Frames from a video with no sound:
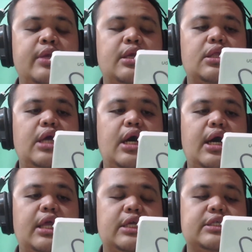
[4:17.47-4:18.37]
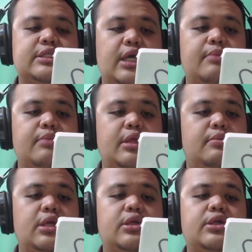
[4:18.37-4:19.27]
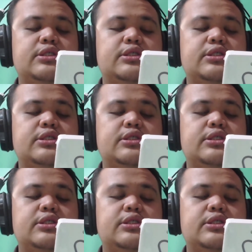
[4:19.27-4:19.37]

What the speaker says: the height is 10 millimeters,